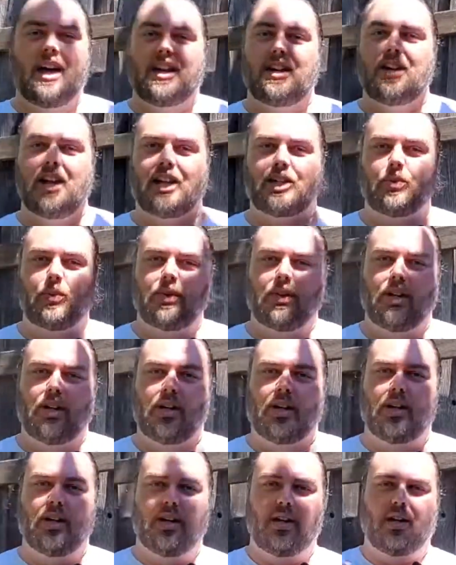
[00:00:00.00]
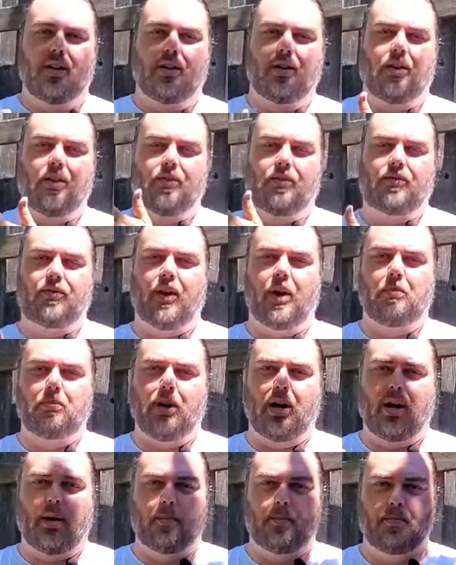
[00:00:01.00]
Next one, front
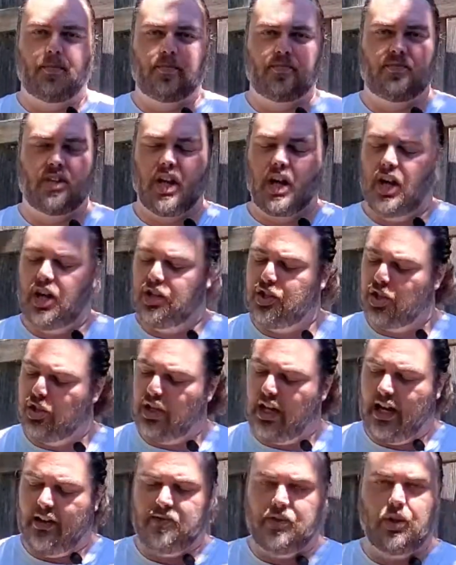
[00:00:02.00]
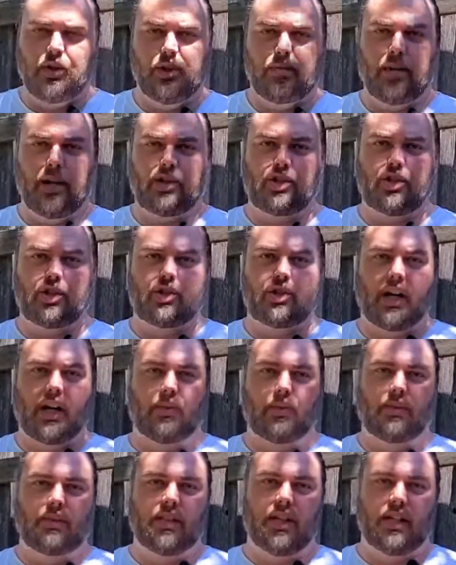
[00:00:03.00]
palm. So you have two spots you're
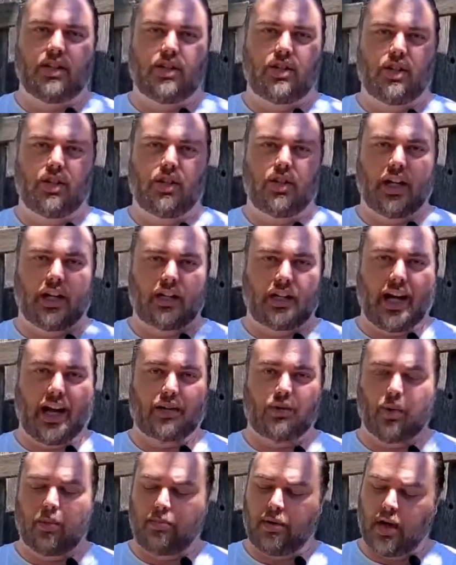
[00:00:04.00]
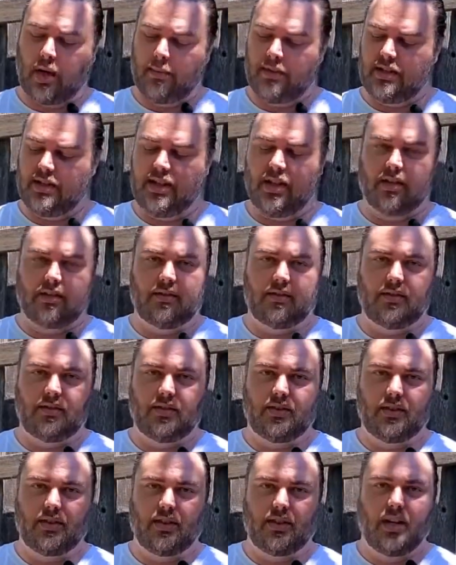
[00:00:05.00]
striking with this. You got the actual palm itself,
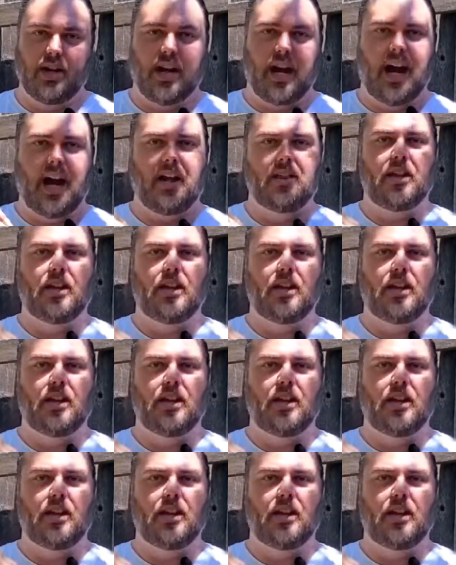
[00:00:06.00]
and